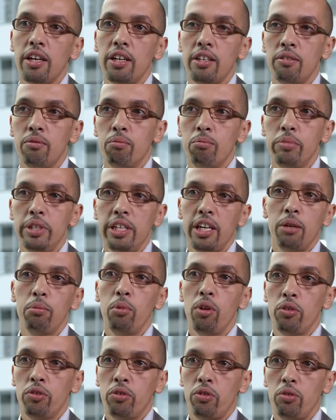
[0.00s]
and be
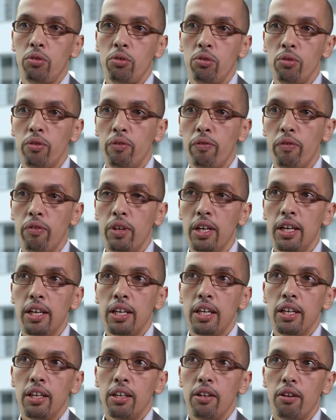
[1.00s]
able to
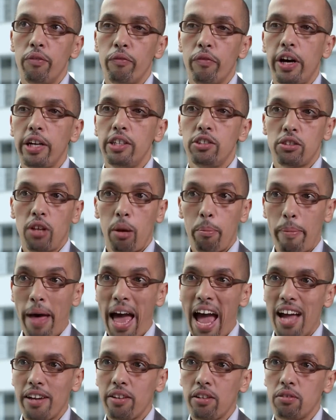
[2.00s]
find some
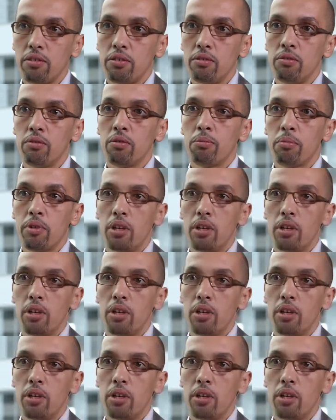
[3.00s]
pattern